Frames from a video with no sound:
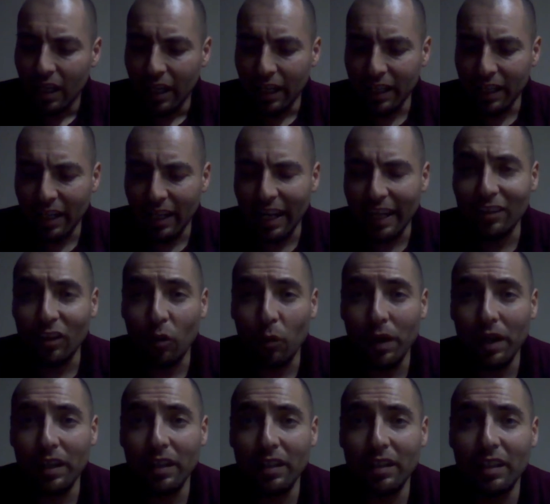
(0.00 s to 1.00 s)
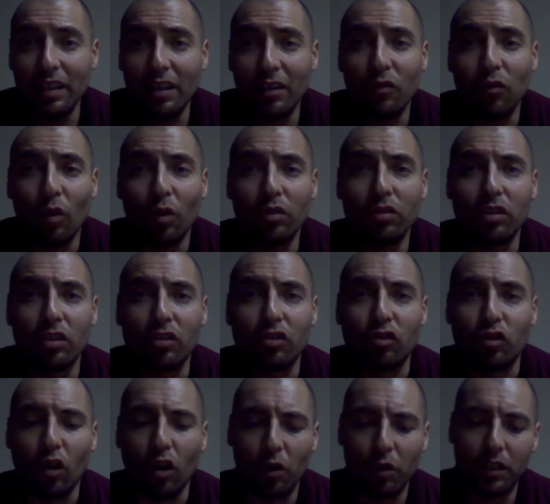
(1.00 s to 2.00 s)
and I like the way he unfolds the
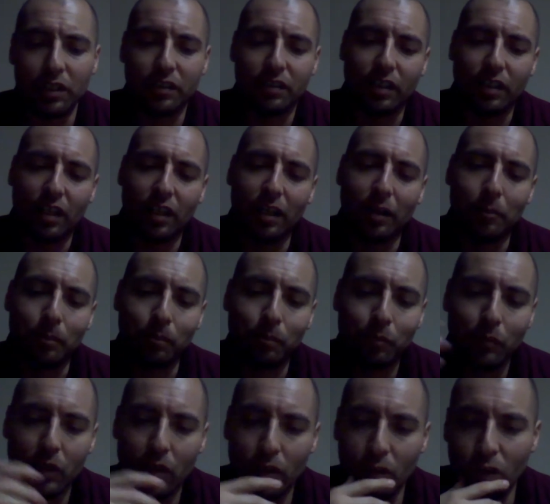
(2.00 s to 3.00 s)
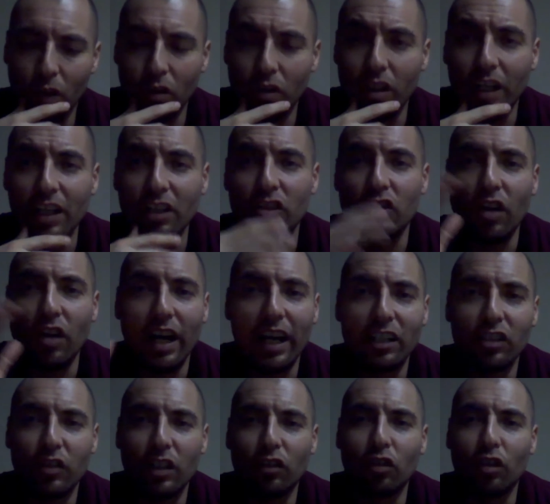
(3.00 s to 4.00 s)
stories. You know, cut and
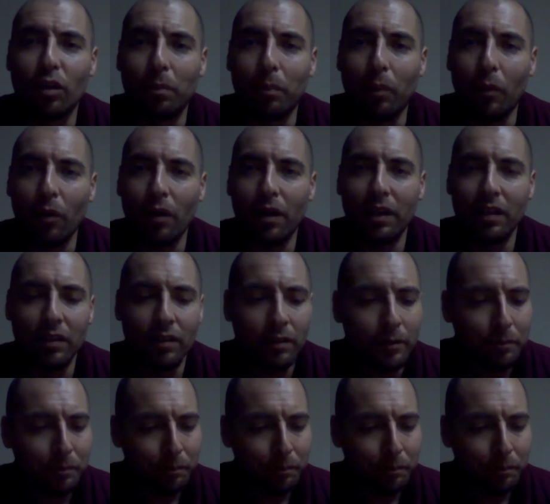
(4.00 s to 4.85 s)
dry, straight to the point.